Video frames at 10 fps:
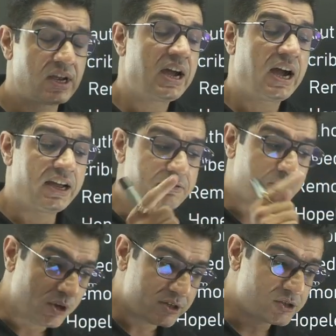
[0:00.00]
I've
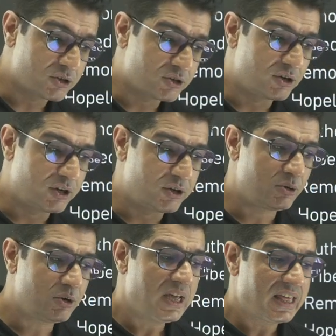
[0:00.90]
also told you
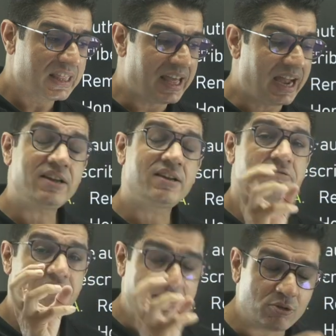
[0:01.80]
that
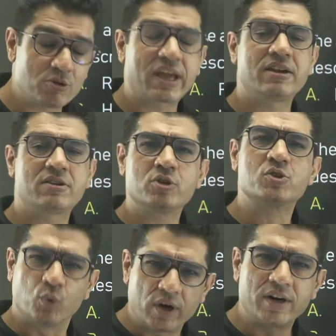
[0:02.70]
when you look at those
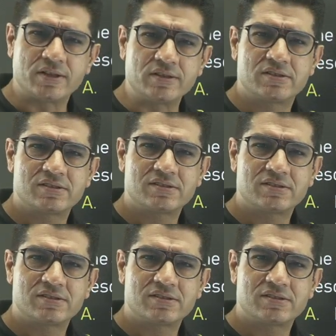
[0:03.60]
words,